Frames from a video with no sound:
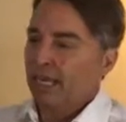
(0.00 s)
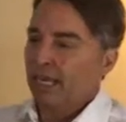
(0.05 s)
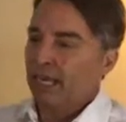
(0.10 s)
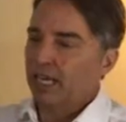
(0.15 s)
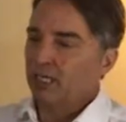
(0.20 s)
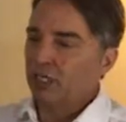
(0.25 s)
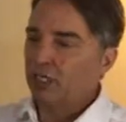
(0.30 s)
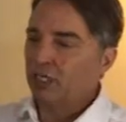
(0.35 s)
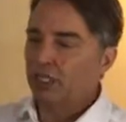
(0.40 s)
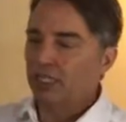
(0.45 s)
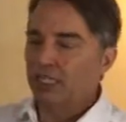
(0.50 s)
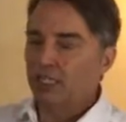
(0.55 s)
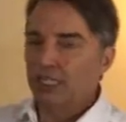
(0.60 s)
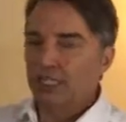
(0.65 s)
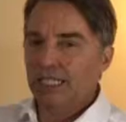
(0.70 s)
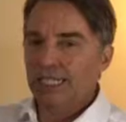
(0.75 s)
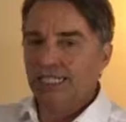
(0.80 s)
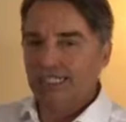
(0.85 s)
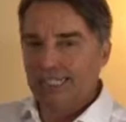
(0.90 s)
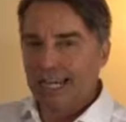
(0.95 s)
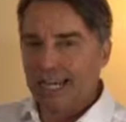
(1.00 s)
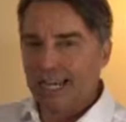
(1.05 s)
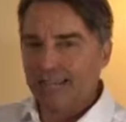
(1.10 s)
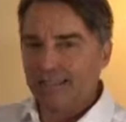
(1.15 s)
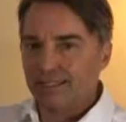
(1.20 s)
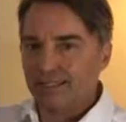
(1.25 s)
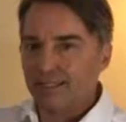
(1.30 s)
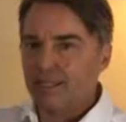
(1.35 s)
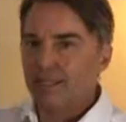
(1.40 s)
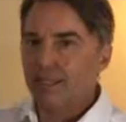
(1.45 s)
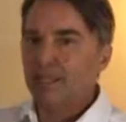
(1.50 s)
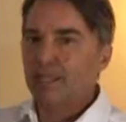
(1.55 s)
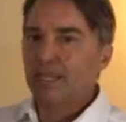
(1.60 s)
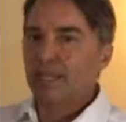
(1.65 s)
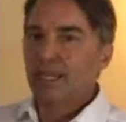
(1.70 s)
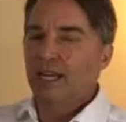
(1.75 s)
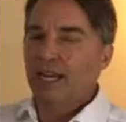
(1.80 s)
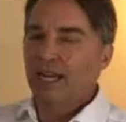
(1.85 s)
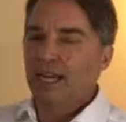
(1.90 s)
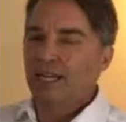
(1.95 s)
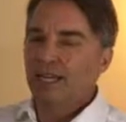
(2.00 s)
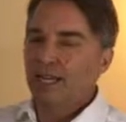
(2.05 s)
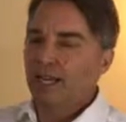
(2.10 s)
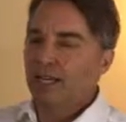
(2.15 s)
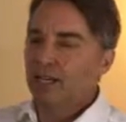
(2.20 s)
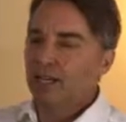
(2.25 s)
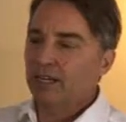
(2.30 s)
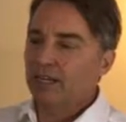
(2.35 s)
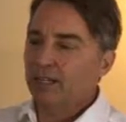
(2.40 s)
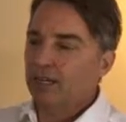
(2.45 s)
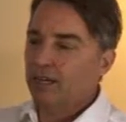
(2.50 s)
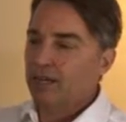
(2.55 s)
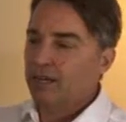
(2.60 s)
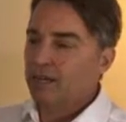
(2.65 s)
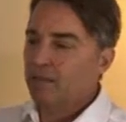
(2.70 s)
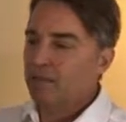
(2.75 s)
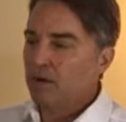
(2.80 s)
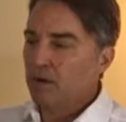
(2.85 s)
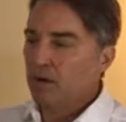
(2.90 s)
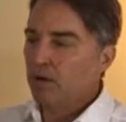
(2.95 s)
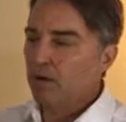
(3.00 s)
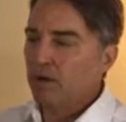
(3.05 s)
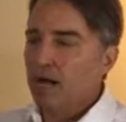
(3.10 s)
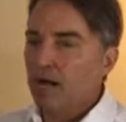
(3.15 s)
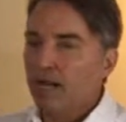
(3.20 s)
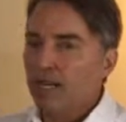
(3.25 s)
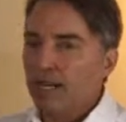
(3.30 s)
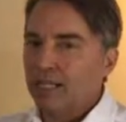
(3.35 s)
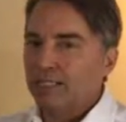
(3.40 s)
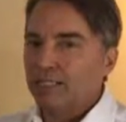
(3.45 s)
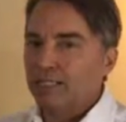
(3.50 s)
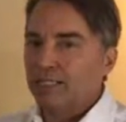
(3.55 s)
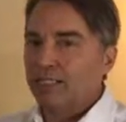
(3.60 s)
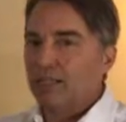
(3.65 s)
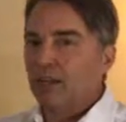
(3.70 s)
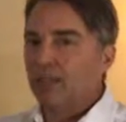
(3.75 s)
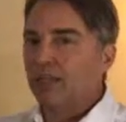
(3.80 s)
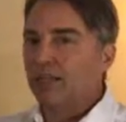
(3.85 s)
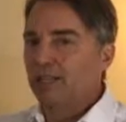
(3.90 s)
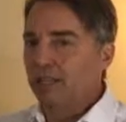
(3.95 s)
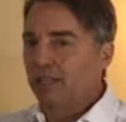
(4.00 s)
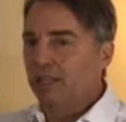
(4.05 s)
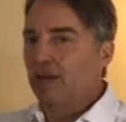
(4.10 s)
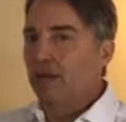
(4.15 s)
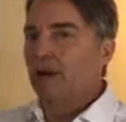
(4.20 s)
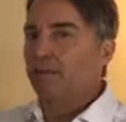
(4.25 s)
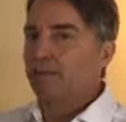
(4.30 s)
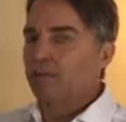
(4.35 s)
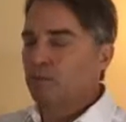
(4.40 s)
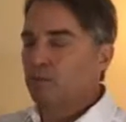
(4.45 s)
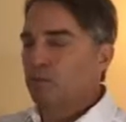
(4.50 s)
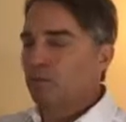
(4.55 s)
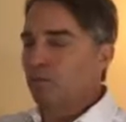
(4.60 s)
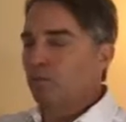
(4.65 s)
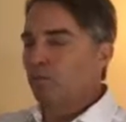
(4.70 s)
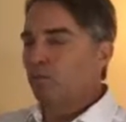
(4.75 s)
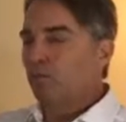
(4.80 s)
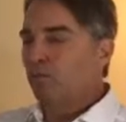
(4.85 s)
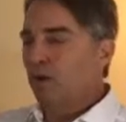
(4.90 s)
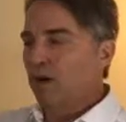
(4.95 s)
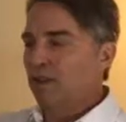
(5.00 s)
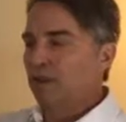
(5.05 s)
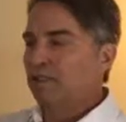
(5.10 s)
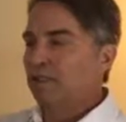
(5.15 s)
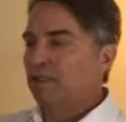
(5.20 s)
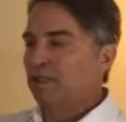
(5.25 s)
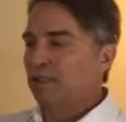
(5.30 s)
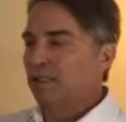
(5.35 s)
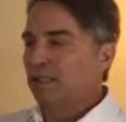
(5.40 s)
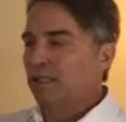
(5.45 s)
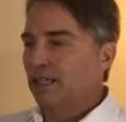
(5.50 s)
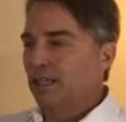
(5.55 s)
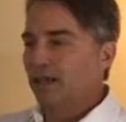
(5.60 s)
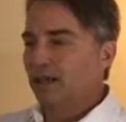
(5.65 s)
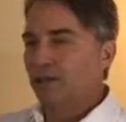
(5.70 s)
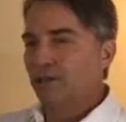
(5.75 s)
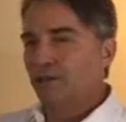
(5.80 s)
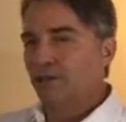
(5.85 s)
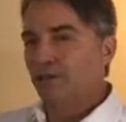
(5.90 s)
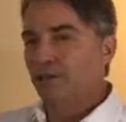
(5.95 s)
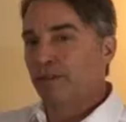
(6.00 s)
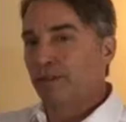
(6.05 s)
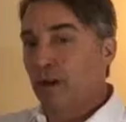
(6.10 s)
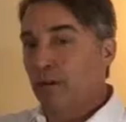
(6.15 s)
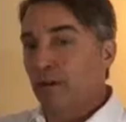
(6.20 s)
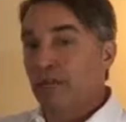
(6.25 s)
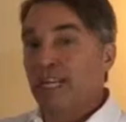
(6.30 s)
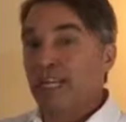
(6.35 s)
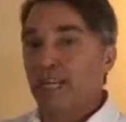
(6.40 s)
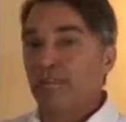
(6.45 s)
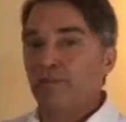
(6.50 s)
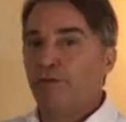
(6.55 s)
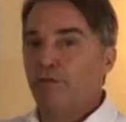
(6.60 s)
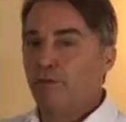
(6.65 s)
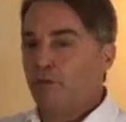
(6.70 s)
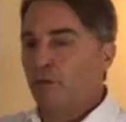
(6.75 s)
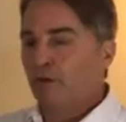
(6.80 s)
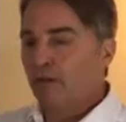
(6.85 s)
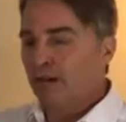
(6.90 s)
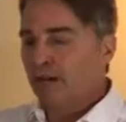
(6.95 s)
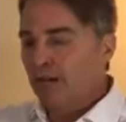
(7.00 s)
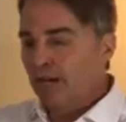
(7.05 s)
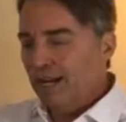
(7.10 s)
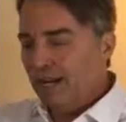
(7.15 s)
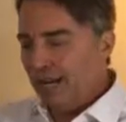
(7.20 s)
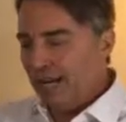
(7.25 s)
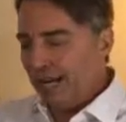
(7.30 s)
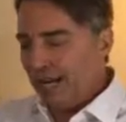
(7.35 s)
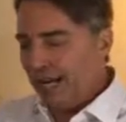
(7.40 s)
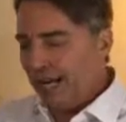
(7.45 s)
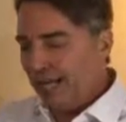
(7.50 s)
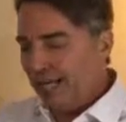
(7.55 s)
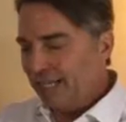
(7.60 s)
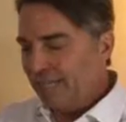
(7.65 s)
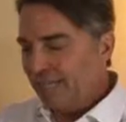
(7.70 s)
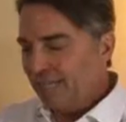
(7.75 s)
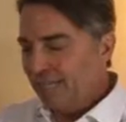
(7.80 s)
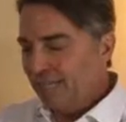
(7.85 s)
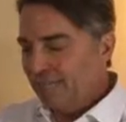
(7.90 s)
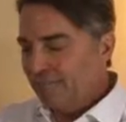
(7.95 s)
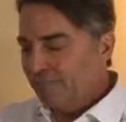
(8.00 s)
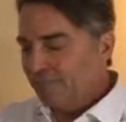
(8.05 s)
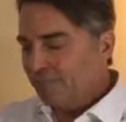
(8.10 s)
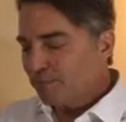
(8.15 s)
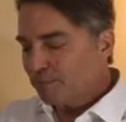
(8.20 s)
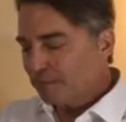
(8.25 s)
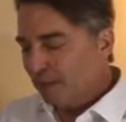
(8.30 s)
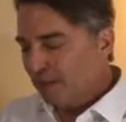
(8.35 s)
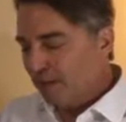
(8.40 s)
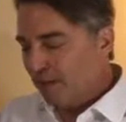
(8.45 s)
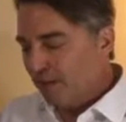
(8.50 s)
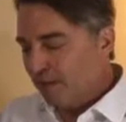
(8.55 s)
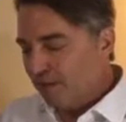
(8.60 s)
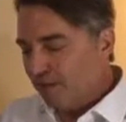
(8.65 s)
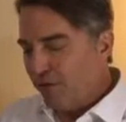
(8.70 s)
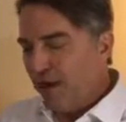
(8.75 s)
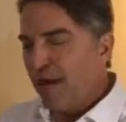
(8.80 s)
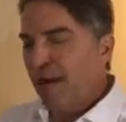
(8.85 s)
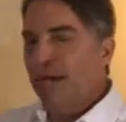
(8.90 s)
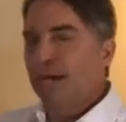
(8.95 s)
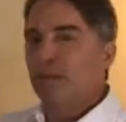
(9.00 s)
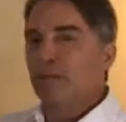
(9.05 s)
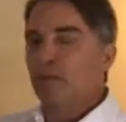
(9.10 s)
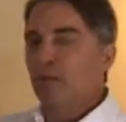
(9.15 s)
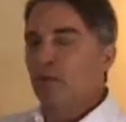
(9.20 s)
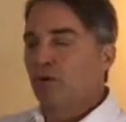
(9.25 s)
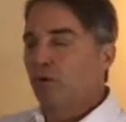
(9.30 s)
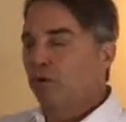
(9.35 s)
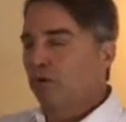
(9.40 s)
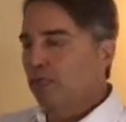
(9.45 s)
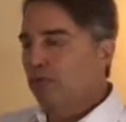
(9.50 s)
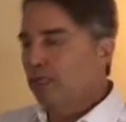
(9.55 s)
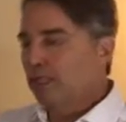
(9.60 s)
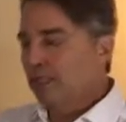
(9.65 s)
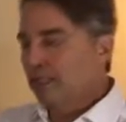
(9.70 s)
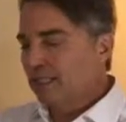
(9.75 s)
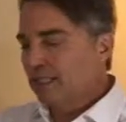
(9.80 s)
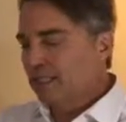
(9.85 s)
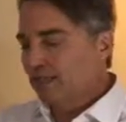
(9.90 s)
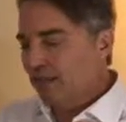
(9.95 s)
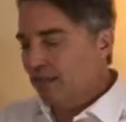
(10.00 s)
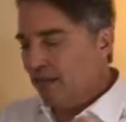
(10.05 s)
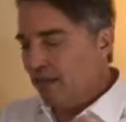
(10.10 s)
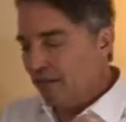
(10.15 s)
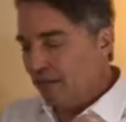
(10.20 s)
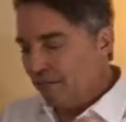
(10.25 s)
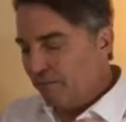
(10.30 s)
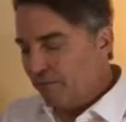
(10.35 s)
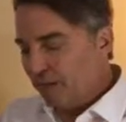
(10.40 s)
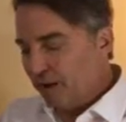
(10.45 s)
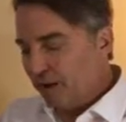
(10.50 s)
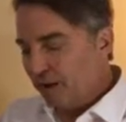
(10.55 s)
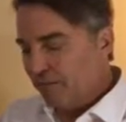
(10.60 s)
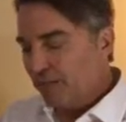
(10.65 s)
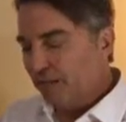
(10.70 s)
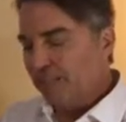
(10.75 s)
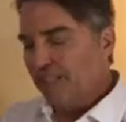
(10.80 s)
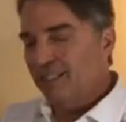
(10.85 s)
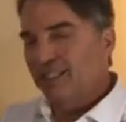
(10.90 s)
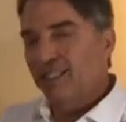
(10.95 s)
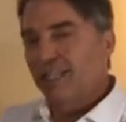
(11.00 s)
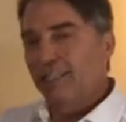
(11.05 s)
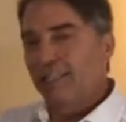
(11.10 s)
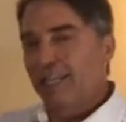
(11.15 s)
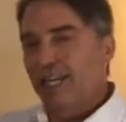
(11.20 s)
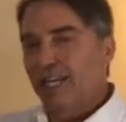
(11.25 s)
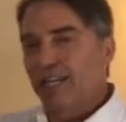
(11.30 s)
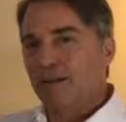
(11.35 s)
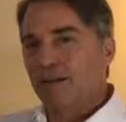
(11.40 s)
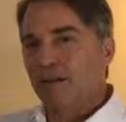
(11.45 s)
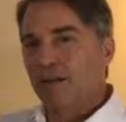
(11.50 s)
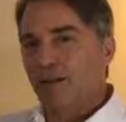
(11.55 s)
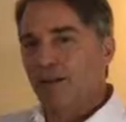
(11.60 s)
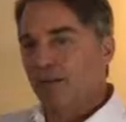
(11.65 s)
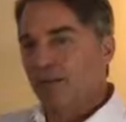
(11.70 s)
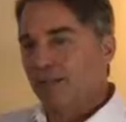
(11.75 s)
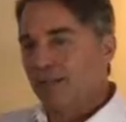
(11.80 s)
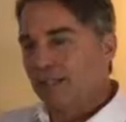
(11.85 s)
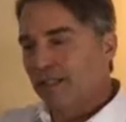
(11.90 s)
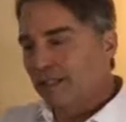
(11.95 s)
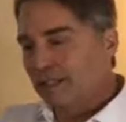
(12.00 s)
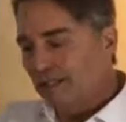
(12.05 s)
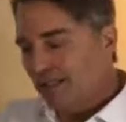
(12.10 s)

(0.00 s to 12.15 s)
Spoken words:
energy intense, and they are not necessarily the optimum ones that we need for a viable, environmentally sustainable,